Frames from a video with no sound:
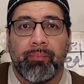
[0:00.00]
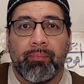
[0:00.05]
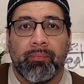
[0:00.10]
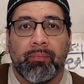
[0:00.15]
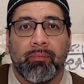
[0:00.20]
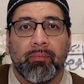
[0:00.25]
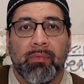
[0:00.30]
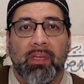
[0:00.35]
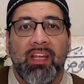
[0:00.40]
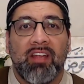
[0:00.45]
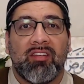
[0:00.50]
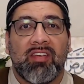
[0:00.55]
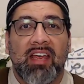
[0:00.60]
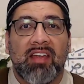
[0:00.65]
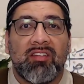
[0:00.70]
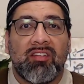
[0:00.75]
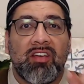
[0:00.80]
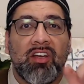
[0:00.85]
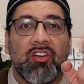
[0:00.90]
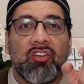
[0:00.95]
He says
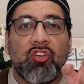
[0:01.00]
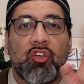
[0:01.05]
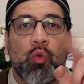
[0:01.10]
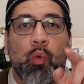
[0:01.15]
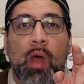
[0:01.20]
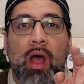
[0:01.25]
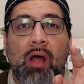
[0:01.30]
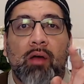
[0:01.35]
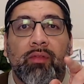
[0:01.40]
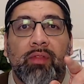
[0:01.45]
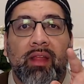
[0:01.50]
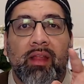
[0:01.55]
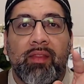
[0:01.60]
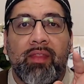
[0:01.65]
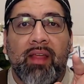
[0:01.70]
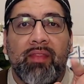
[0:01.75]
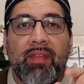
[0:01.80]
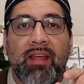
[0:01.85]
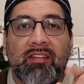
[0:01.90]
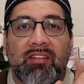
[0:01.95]
there's 12,
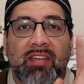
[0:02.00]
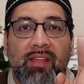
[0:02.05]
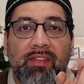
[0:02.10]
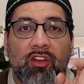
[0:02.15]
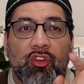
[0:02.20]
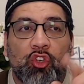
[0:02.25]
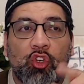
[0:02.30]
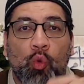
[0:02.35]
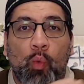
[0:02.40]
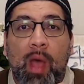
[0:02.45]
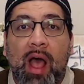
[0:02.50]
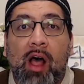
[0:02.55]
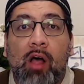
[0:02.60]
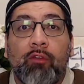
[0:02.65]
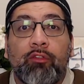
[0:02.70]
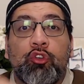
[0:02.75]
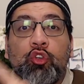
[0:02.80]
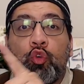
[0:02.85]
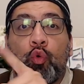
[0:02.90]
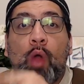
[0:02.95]
they say there's 12
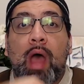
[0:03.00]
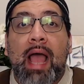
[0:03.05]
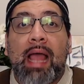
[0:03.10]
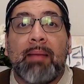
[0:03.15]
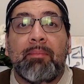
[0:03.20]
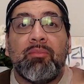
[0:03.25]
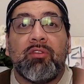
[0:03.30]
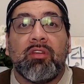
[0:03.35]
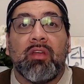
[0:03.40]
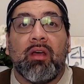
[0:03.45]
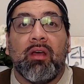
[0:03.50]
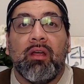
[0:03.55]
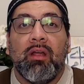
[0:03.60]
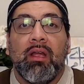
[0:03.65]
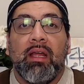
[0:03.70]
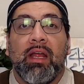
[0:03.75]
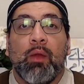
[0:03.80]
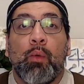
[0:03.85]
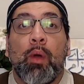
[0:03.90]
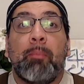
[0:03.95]
tribes
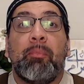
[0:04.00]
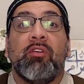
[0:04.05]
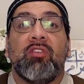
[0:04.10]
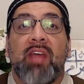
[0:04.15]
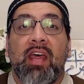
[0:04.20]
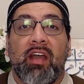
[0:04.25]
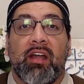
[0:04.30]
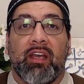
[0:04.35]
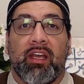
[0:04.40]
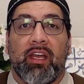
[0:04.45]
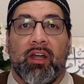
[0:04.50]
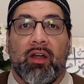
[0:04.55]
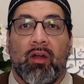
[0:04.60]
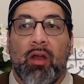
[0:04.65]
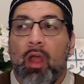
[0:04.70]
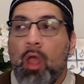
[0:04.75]
represented here.